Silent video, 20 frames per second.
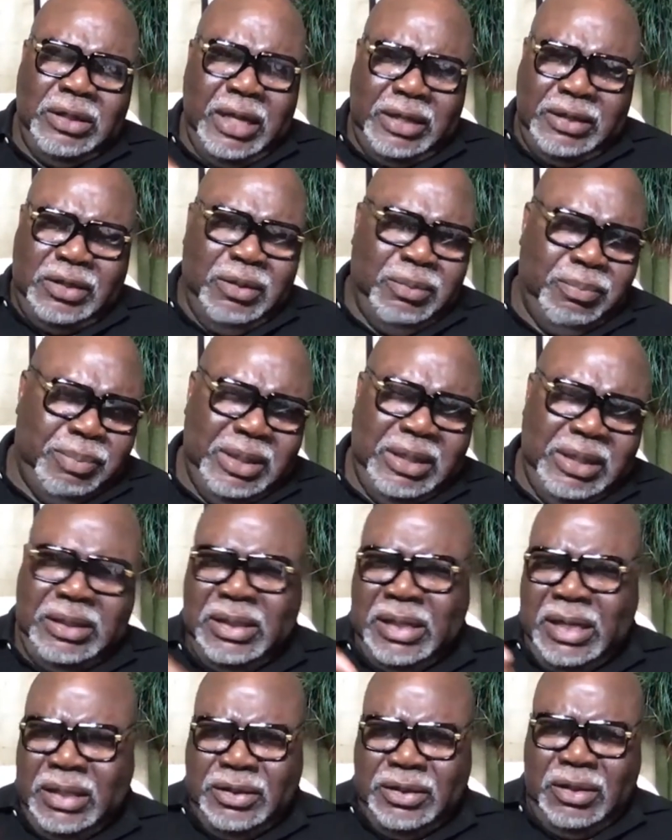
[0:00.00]
Let there be,
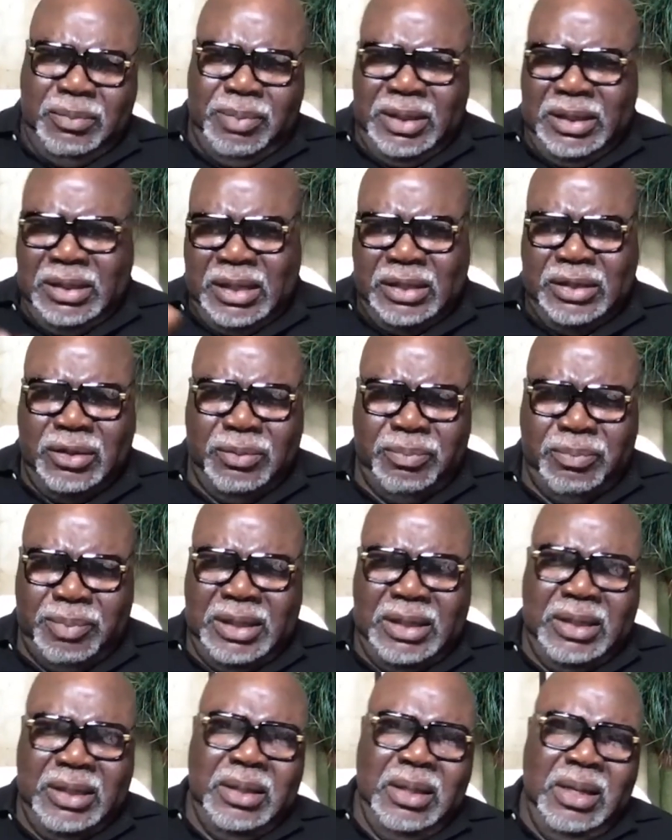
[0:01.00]
let there be, let there
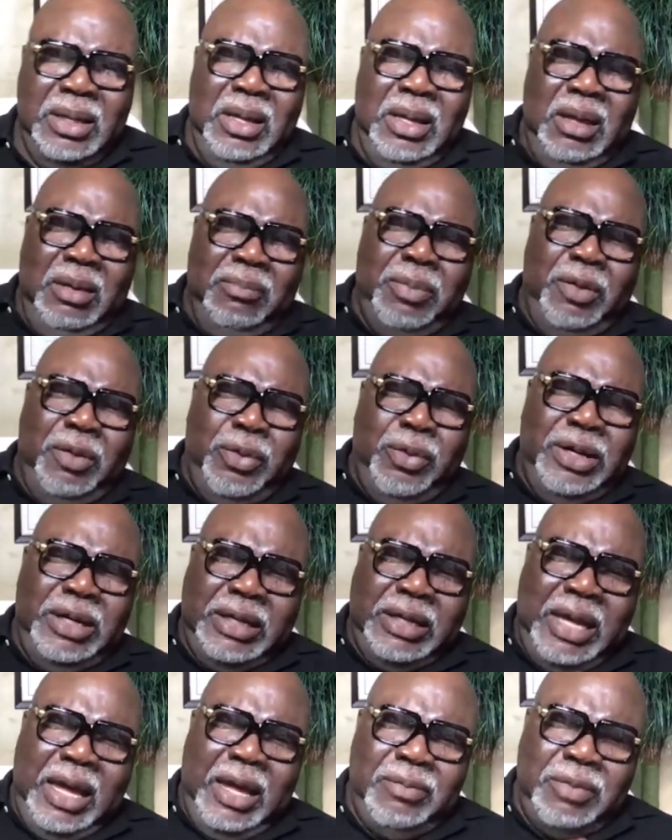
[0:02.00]
be. But when
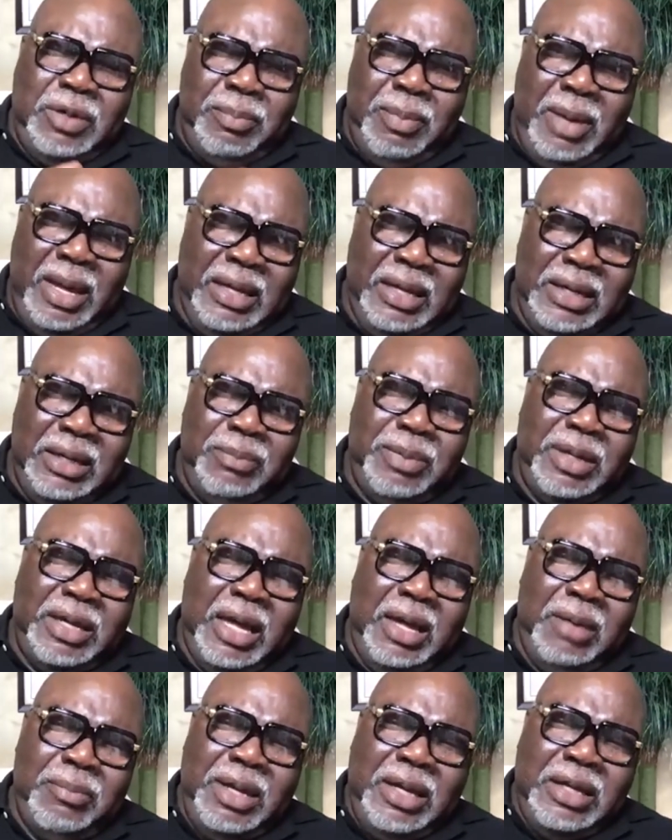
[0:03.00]
it came to man, he
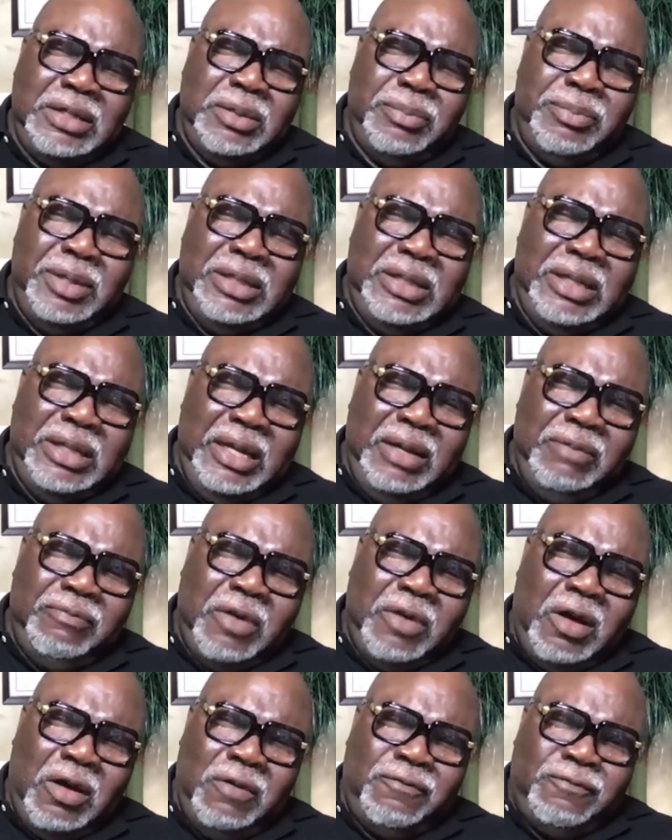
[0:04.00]
became intimately
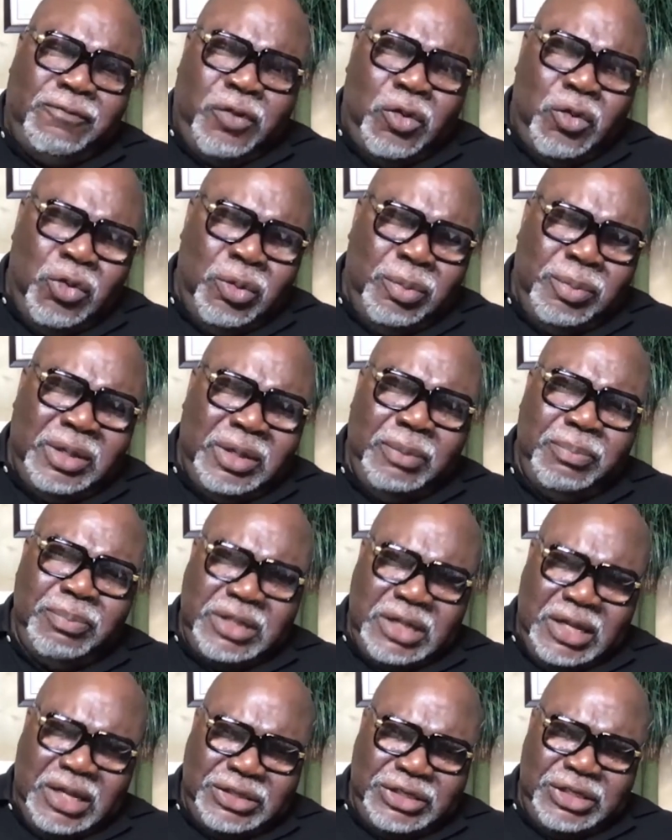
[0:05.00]
involved, formed him,
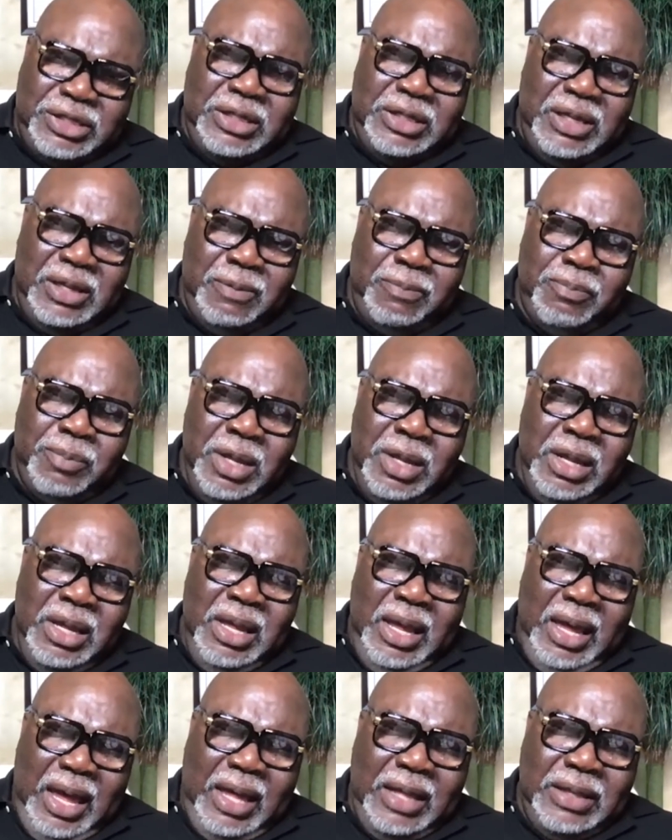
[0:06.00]
touching him,
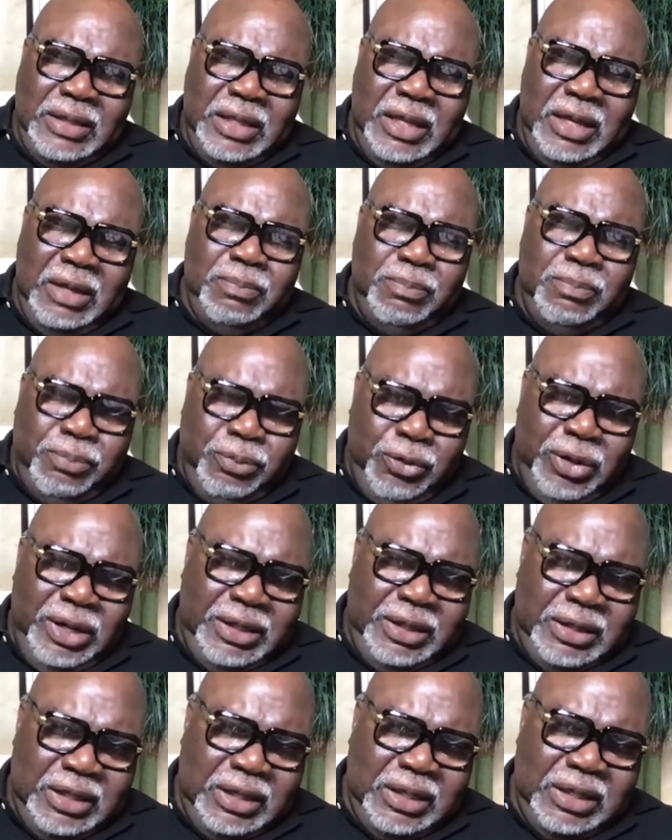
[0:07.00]
and then
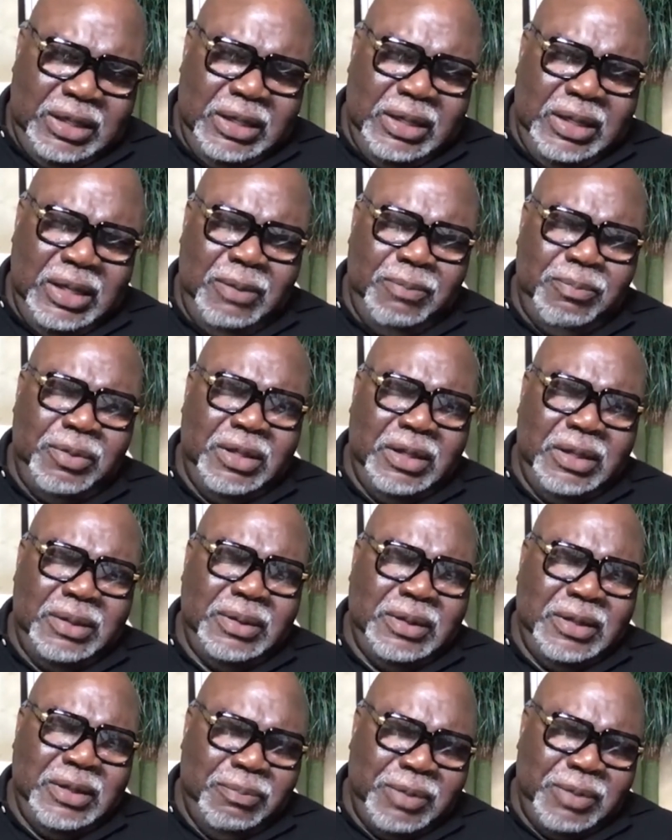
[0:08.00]
breathing in him.
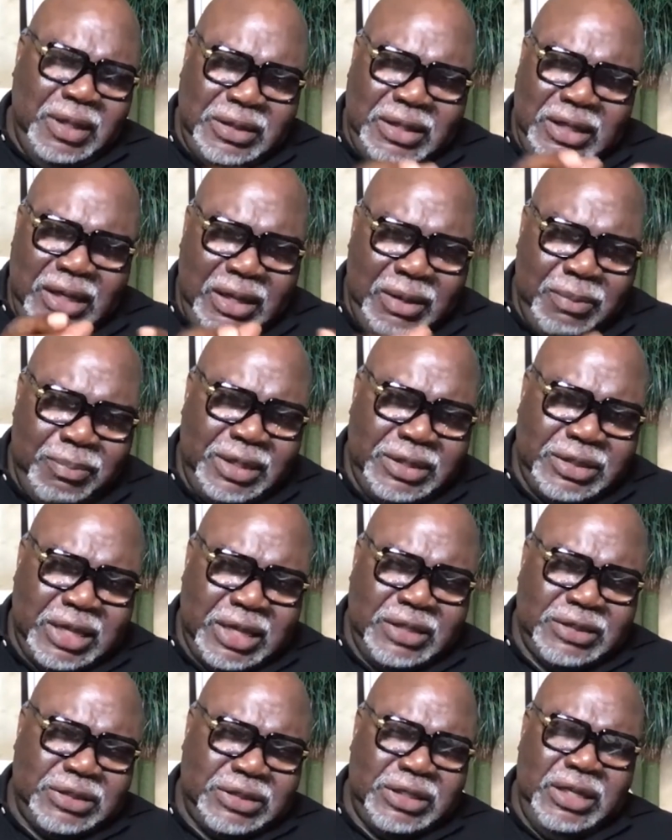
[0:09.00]
The image
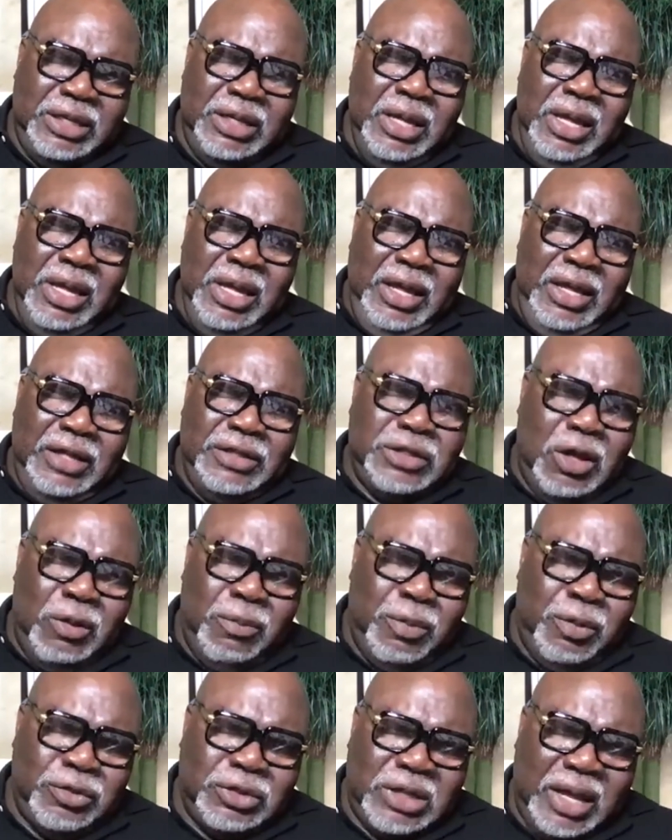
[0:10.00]
I see is
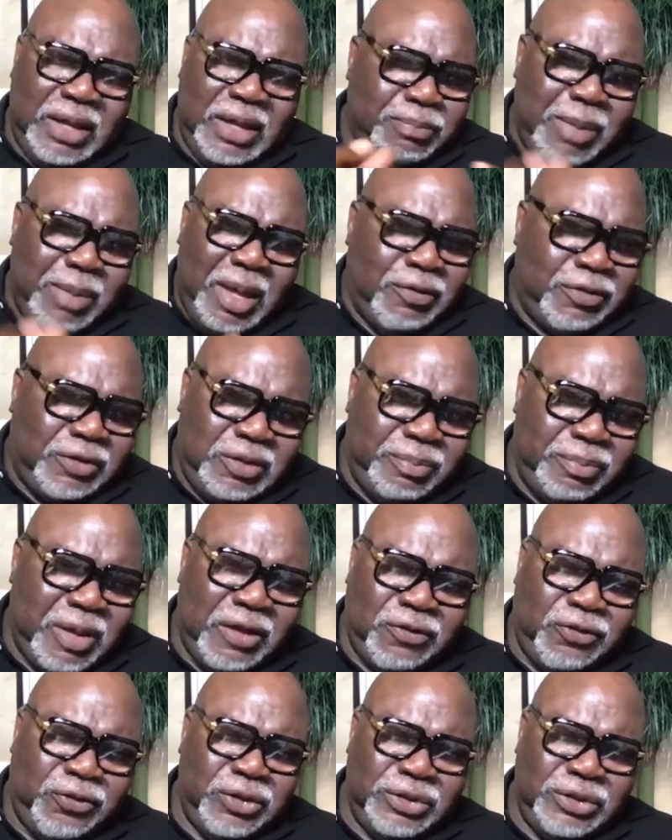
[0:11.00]
almost like
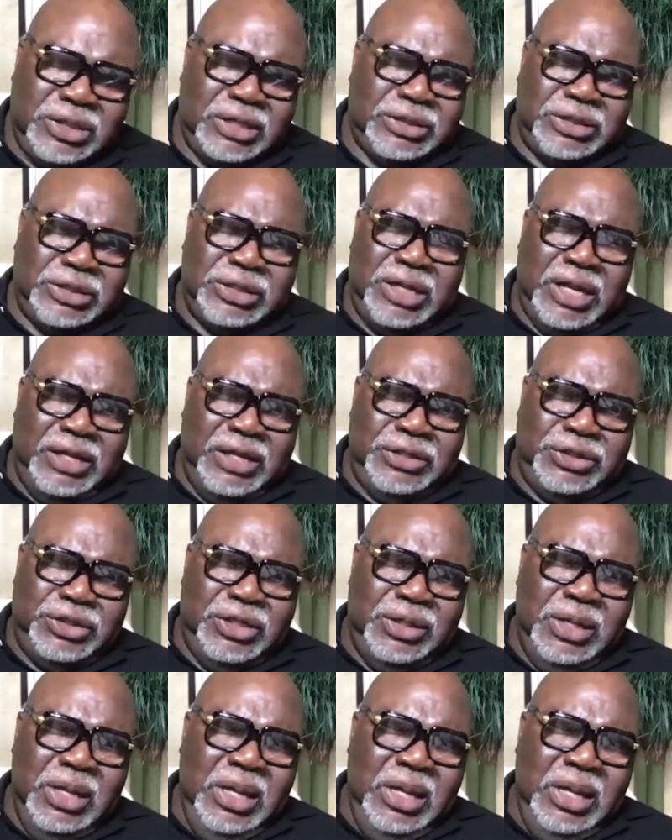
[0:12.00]
mouth-to-mouth resuscitation.